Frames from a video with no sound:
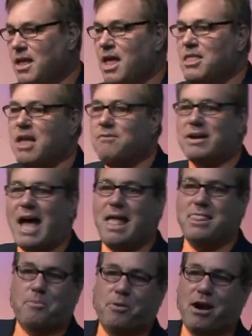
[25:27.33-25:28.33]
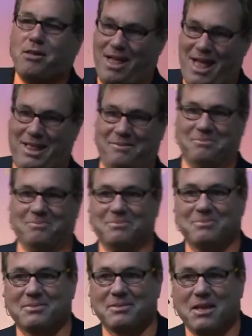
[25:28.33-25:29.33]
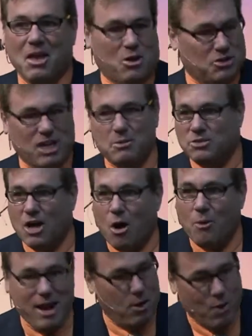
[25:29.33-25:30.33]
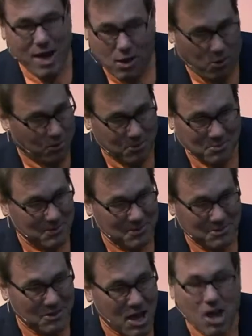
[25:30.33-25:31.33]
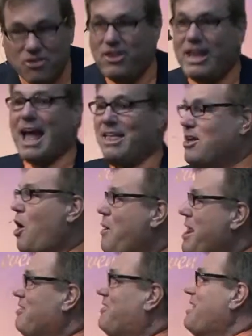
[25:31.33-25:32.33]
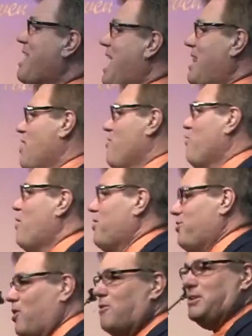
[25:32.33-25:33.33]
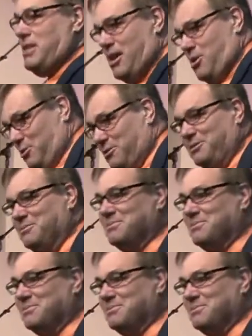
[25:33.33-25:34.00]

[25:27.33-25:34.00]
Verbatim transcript: Never got in the prayer line because she was already well. She got to go in and sit down and enjoy the service healed.